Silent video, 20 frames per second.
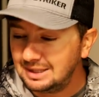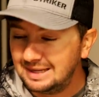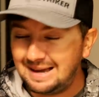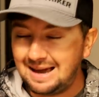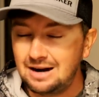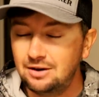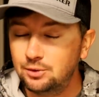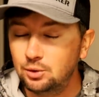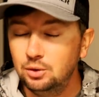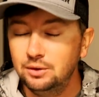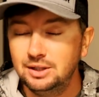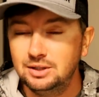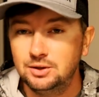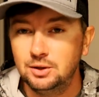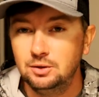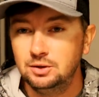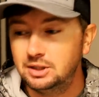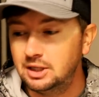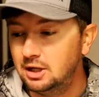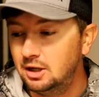kind of through these
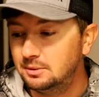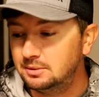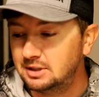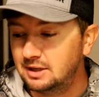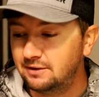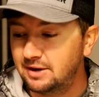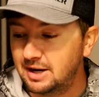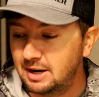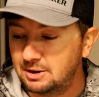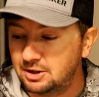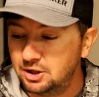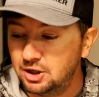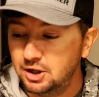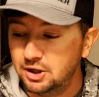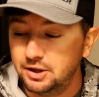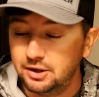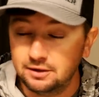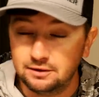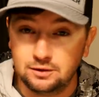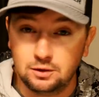two setups. I've got a
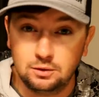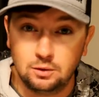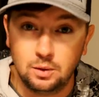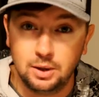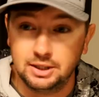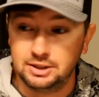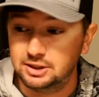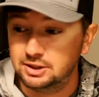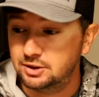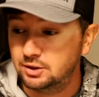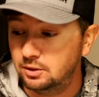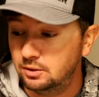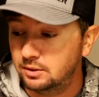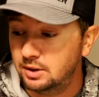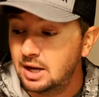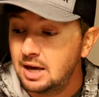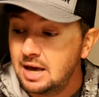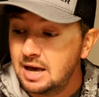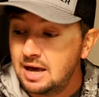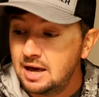ton of questions
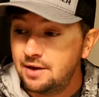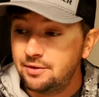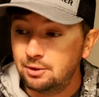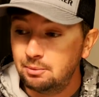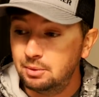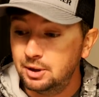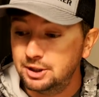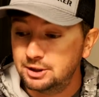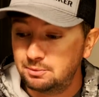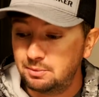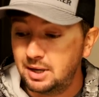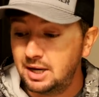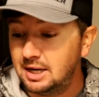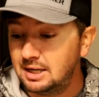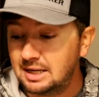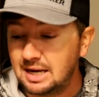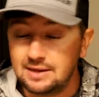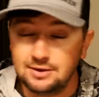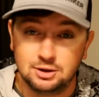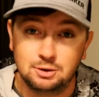on the
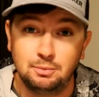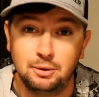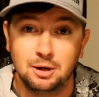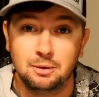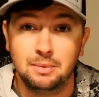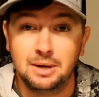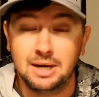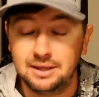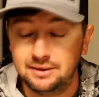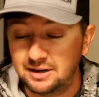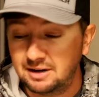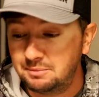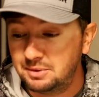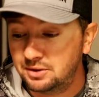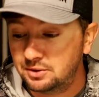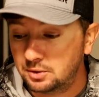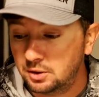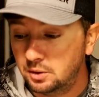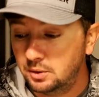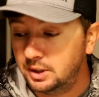buzzbait and the spinnerbait that I've
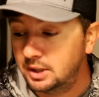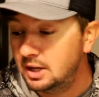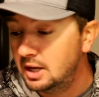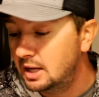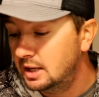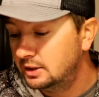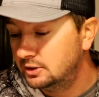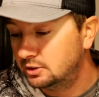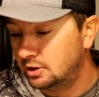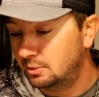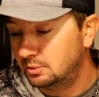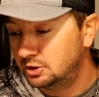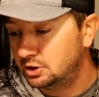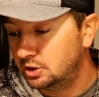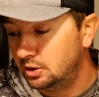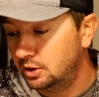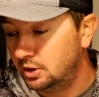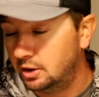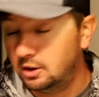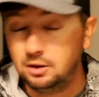been throwing. So I'm gonna
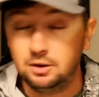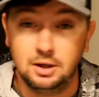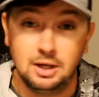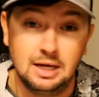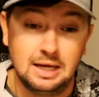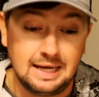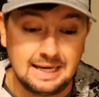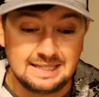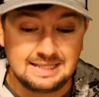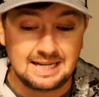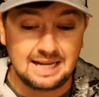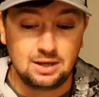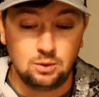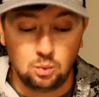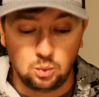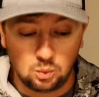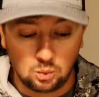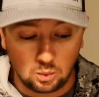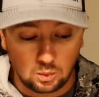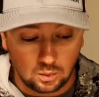show y'all
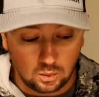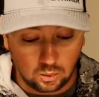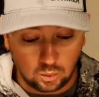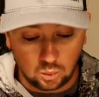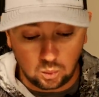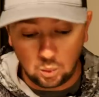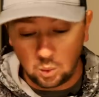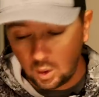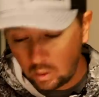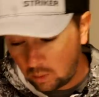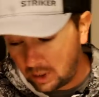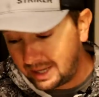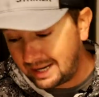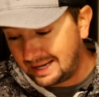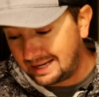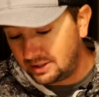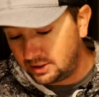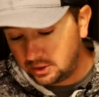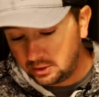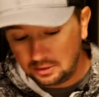exactly what
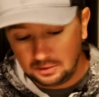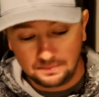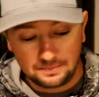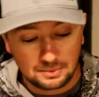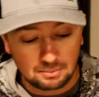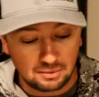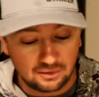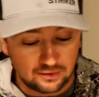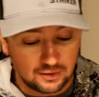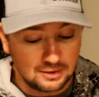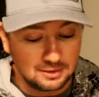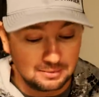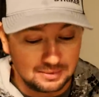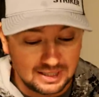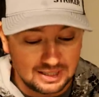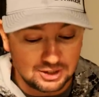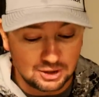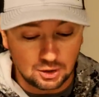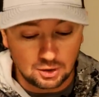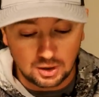I do. But first I'm
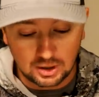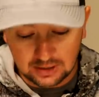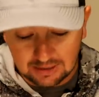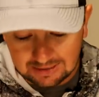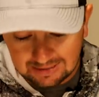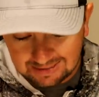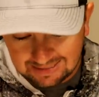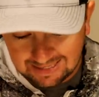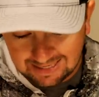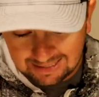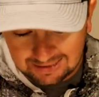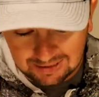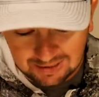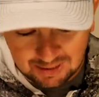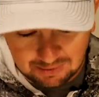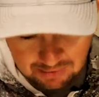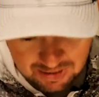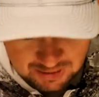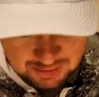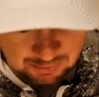gonna get y'all to take a look at my